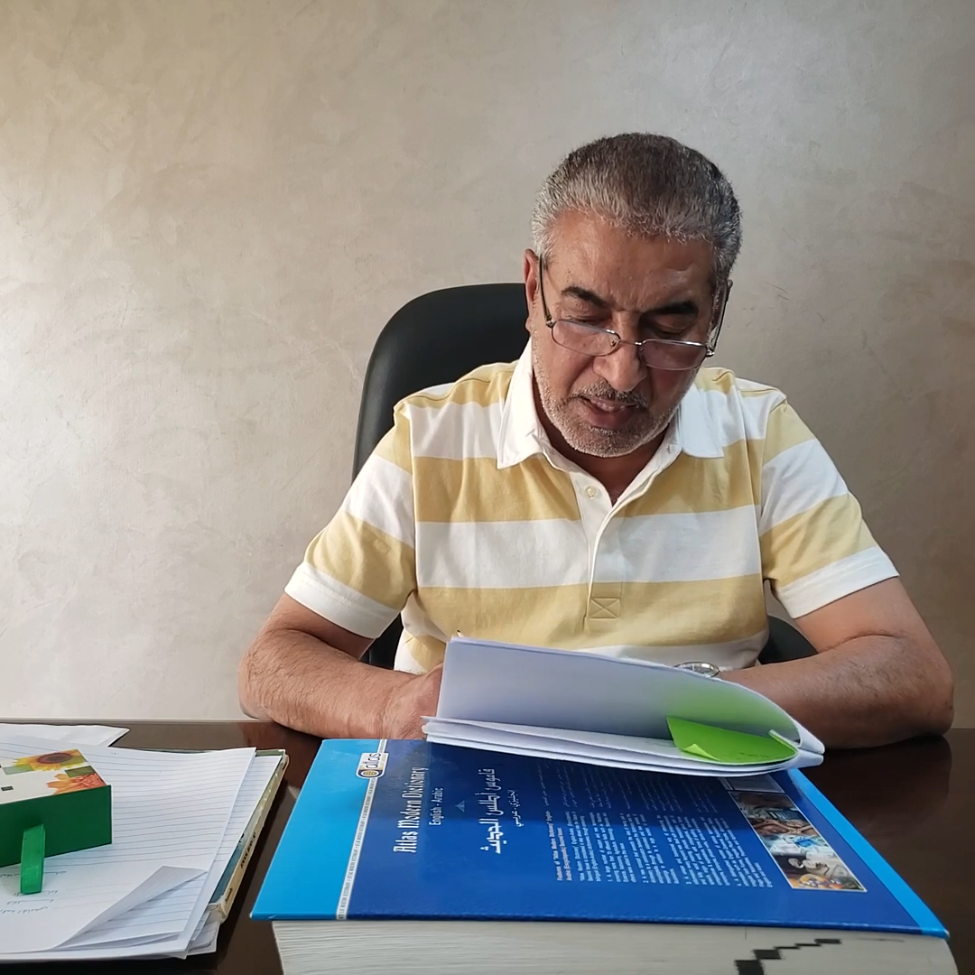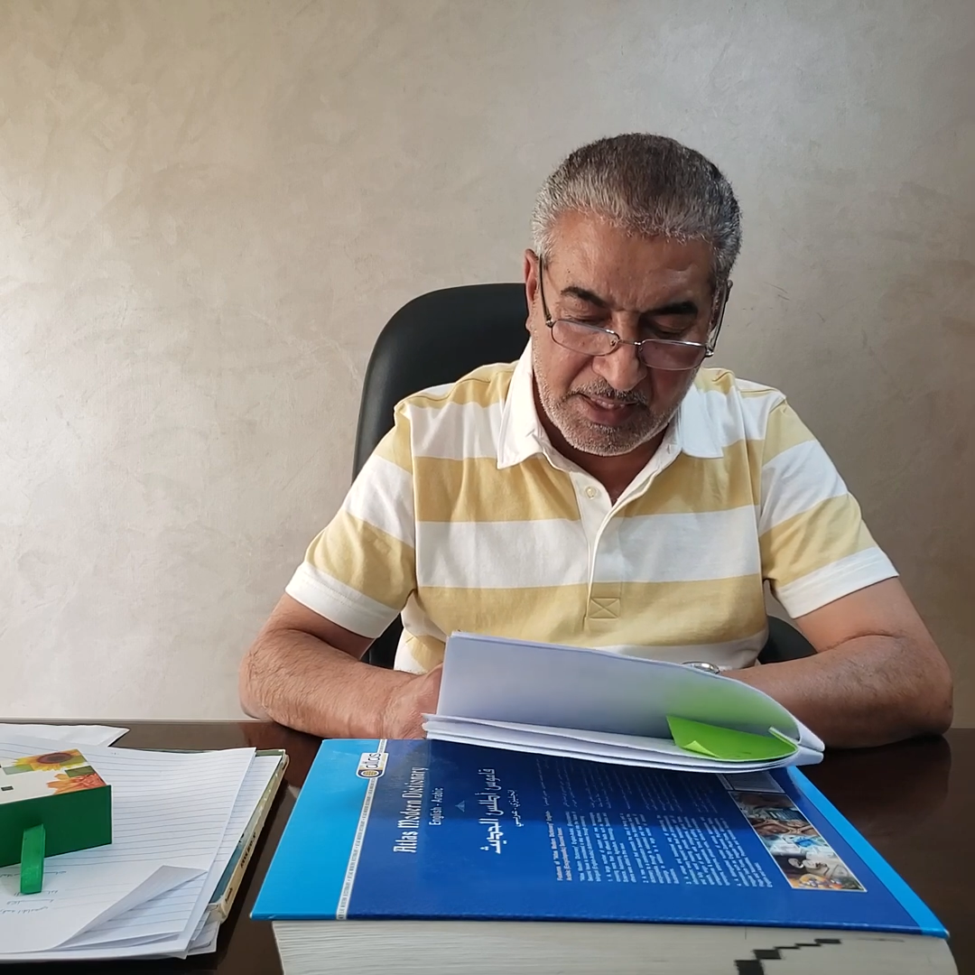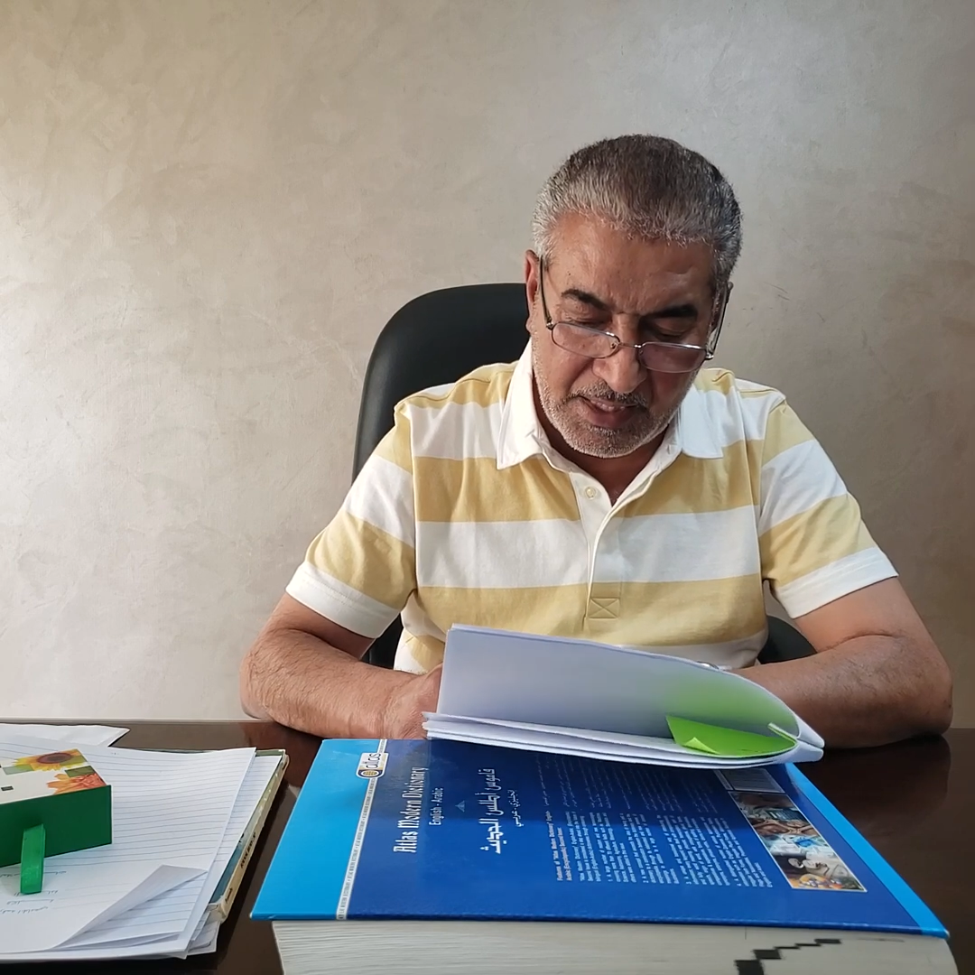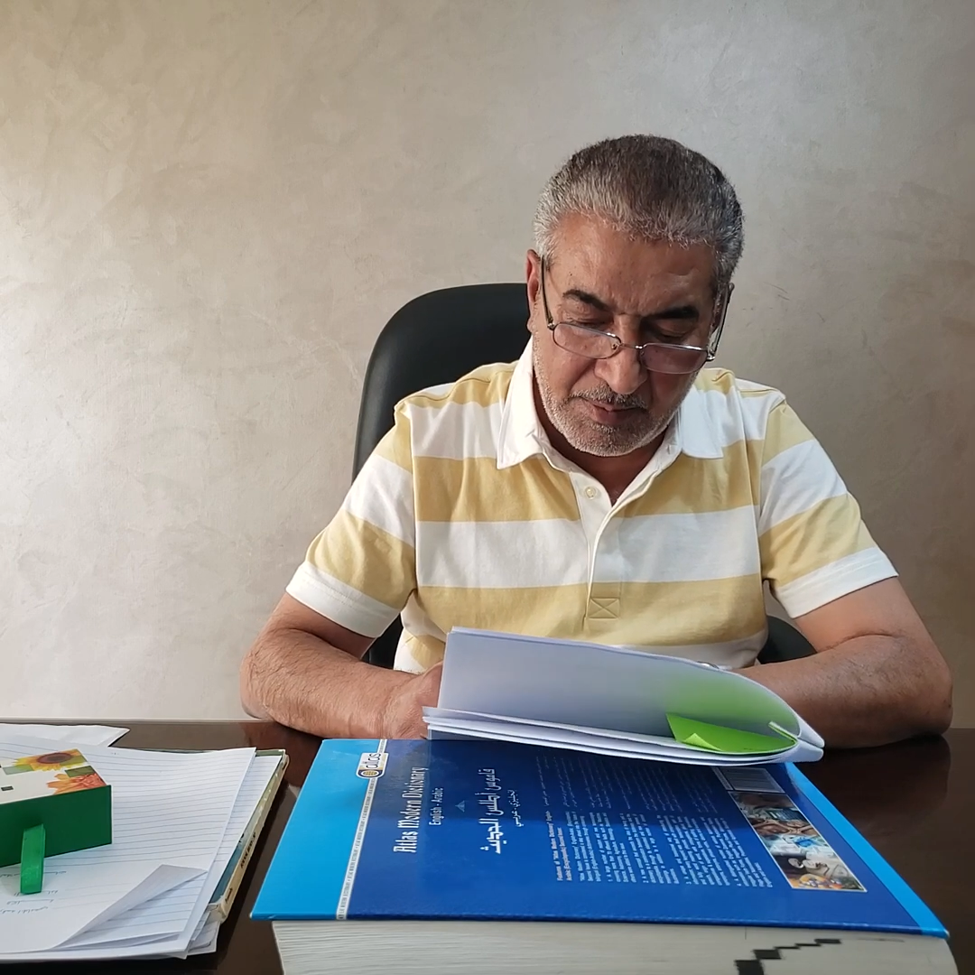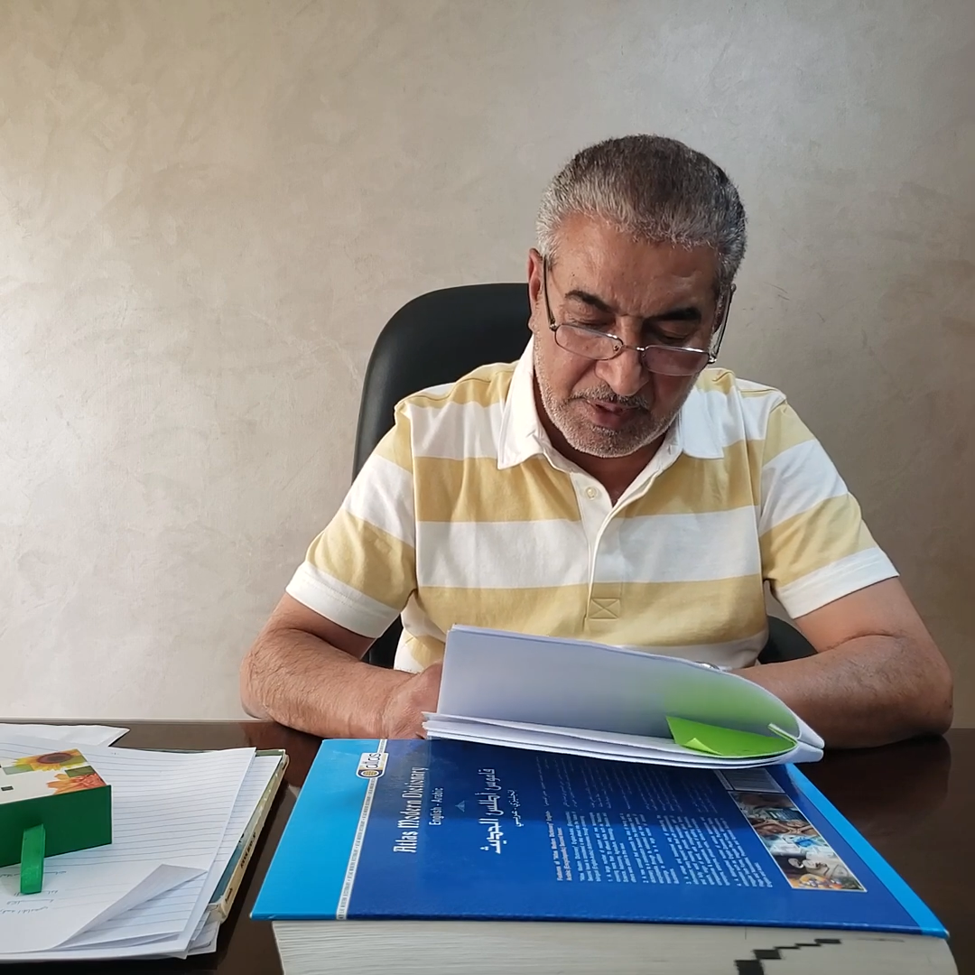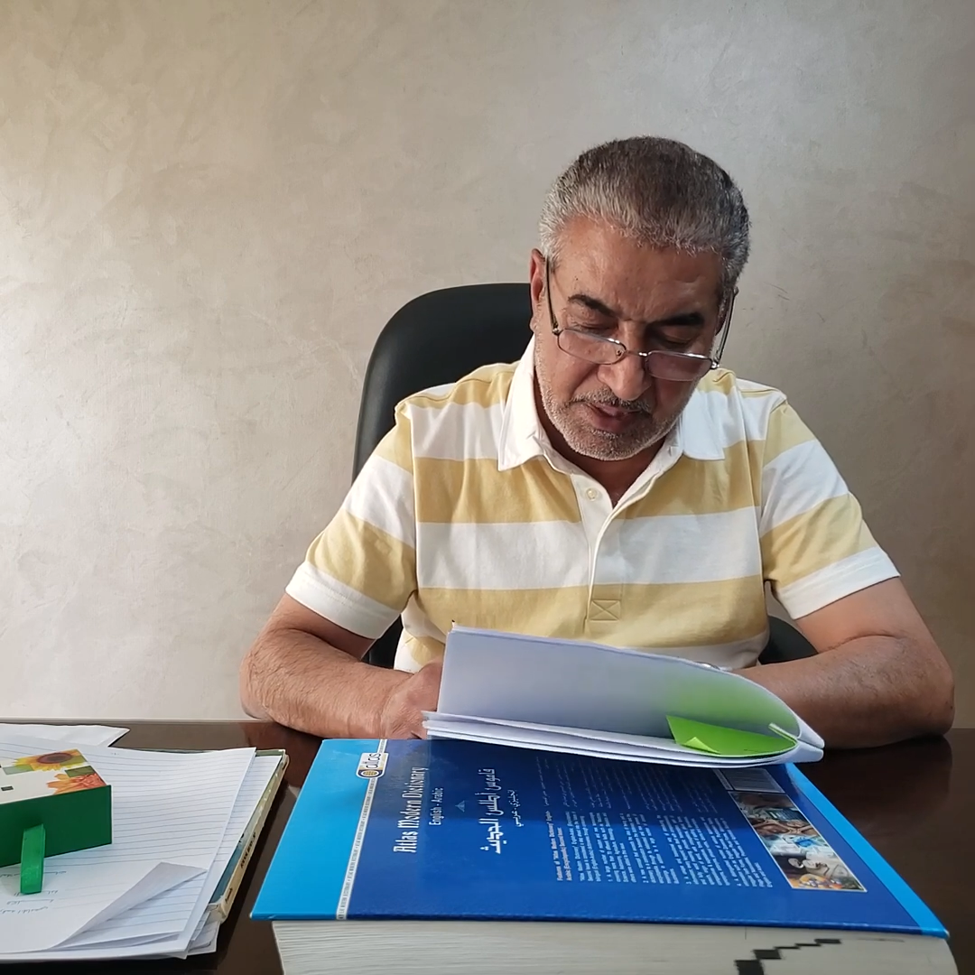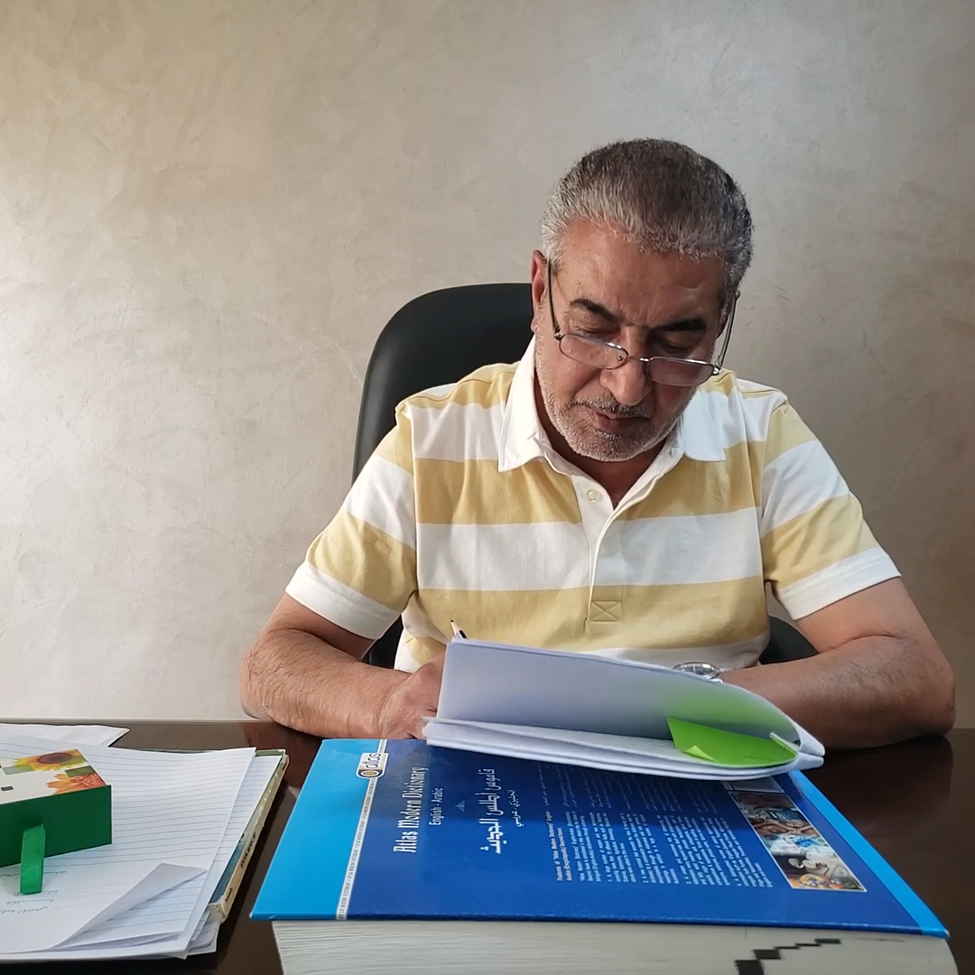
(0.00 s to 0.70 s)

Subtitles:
agreement